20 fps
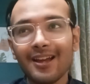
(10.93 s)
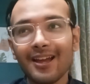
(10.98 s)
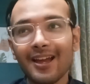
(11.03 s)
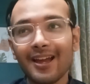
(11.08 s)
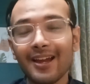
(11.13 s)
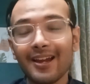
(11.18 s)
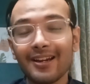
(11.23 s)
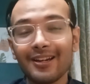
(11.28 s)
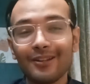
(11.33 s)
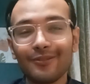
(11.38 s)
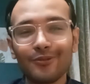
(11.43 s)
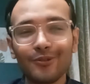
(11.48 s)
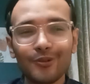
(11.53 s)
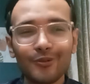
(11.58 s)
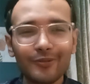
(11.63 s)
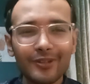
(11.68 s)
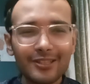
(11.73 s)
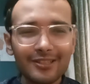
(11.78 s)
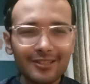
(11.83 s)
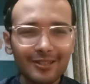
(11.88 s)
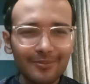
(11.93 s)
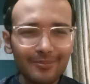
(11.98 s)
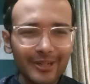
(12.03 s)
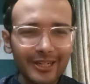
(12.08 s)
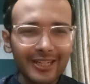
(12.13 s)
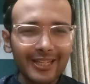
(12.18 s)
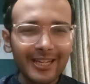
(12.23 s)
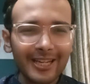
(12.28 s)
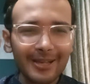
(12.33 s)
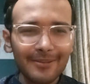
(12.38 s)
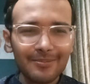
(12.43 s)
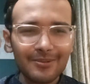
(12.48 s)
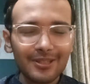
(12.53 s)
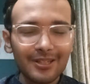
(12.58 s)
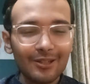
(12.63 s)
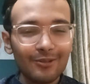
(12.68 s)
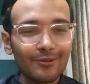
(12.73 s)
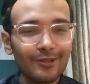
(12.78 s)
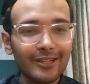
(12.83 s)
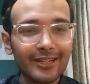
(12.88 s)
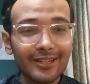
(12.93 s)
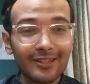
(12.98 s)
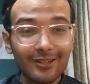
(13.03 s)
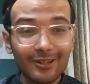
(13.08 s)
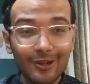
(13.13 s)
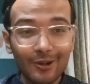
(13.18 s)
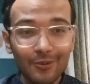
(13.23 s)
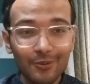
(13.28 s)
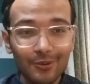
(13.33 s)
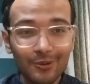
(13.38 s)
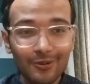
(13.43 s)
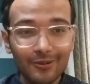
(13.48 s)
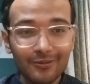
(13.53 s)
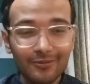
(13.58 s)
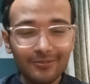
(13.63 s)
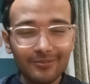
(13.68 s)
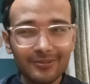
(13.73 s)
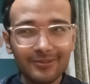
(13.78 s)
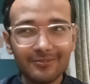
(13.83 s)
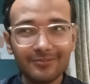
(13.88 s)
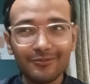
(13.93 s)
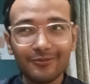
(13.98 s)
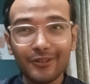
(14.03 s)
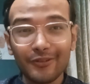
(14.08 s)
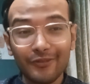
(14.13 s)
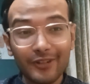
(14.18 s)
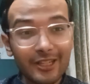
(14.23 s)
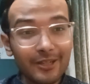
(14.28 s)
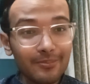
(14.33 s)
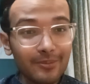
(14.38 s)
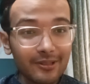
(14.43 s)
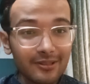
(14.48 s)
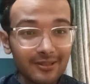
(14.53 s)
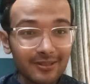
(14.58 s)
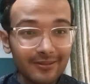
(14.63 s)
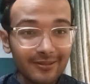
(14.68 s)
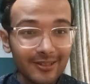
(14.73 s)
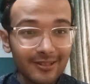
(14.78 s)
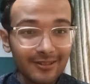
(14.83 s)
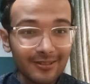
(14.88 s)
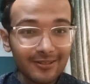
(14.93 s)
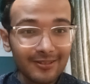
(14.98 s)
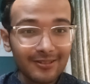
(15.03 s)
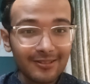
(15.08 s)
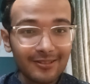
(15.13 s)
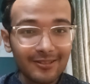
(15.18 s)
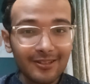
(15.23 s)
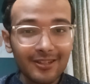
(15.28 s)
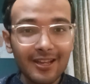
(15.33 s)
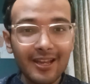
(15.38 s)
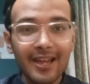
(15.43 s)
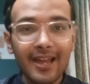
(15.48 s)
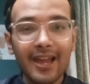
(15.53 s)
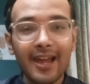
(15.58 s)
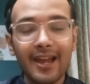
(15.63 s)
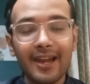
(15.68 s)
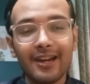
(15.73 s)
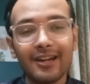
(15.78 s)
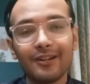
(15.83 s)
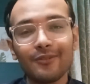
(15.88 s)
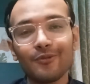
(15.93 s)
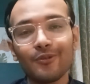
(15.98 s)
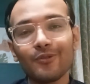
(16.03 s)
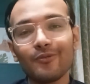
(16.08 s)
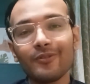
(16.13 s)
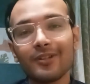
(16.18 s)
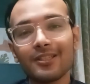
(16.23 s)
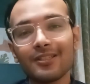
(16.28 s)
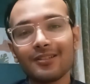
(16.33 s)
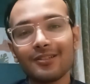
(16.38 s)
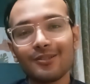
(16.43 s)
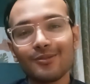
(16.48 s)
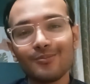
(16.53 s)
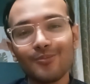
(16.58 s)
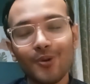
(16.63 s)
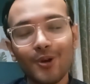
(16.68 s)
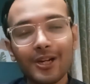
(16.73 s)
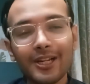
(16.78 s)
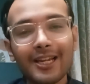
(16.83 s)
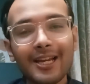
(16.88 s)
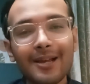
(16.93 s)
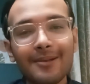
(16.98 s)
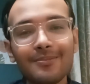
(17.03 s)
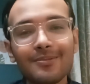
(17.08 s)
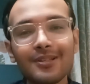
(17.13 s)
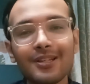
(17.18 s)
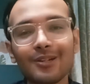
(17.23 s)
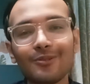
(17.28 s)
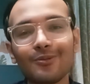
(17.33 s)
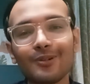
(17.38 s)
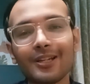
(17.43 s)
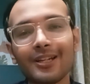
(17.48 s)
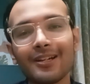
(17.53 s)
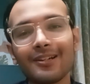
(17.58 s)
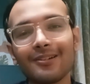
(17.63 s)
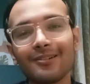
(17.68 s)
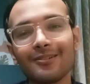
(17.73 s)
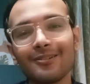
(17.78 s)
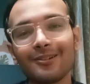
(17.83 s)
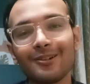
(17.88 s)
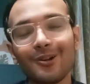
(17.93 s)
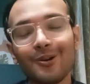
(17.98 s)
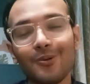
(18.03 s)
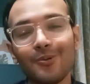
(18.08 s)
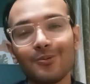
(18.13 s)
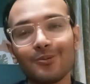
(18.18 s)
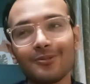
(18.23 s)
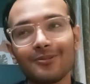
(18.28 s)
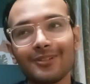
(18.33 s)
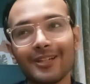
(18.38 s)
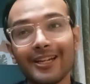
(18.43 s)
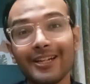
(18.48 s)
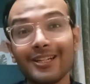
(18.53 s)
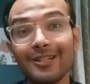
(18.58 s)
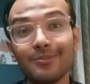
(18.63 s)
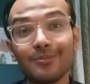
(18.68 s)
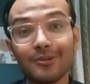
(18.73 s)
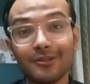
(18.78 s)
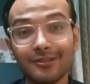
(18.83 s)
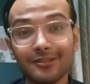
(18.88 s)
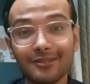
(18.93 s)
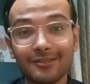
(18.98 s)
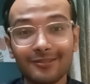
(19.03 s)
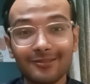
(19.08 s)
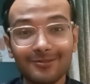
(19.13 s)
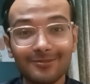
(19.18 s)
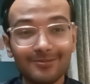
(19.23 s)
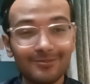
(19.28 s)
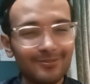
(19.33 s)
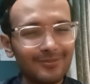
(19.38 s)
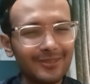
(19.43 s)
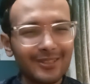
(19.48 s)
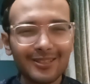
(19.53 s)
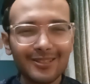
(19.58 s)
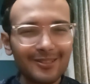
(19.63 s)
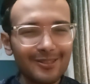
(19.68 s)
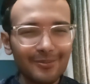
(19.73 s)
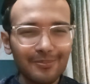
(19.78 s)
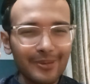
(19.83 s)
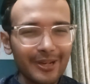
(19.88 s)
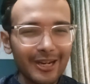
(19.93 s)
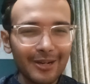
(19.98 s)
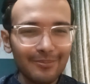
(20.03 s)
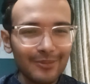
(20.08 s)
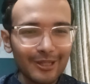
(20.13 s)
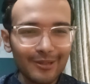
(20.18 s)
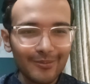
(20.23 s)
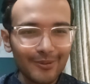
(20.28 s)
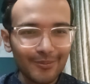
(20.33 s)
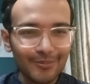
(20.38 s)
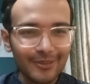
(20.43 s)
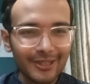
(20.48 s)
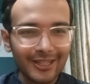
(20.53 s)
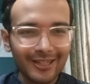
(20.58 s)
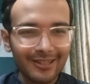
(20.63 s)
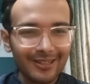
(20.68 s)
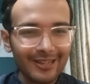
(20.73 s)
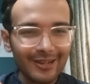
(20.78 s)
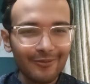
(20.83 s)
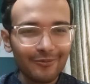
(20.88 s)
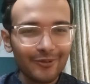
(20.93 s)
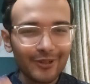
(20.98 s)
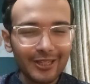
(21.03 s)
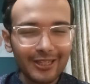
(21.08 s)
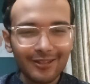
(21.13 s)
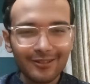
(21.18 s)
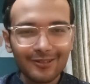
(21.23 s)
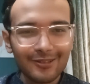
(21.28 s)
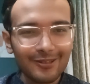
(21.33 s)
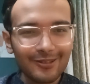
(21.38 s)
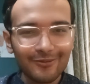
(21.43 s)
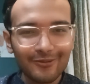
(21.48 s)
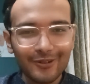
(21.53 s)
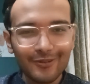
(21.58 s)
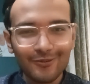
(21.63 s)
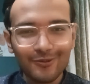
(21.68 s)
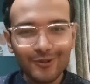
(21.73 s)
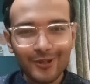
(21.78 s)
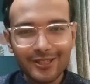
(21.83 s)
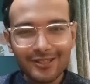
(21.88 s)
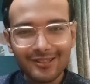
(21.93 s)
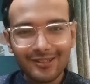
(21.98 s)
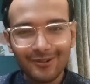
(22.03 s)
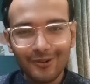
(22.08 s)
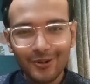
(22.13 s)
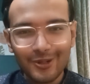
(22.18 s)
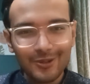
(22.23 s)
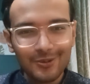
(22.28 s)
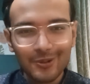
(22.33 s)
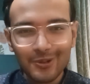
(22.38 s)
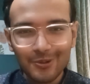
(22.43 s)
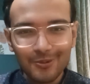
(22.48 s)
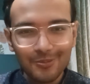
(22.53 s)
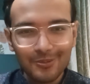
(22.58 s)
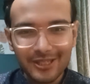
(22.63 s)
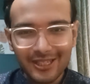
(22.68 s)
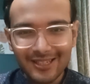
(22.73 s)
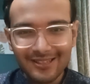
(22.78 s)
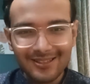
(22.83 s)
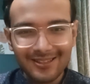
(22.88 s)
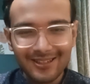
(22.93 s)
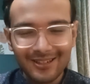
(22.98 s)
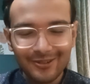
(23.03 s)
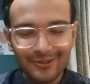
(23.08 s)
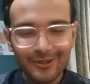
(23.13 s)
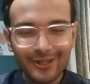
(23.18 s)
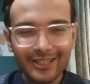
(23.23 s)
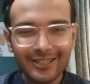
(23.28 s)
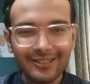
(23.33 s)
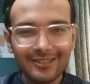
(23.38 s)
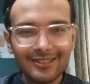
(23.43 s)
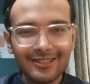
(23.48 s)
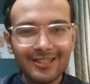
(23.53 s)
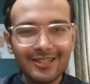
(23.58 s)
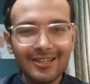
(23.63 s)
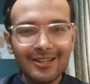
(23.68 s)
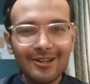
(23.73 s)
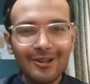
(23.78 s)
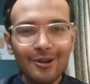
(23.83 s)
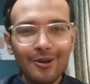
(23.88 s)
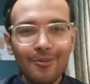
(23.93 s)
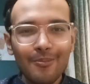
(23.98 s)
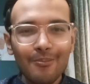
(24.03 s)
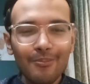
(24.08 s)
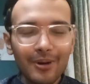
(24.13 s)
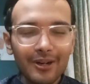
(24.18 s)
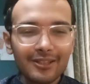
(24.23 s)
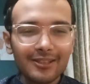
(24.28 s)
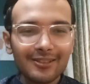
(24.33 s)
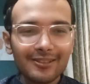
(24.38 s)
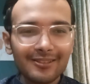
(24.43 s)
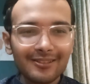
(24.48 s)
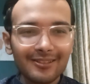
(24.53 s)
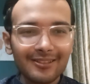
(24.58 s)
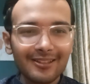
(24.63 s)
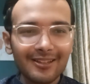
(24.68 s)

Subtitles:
And if you invest in mid caps, then you will get around 15% returns. And if you invest in small caps, then you will get around 18%. This is the bare minimum that every other influencer on YouTube says that, right? But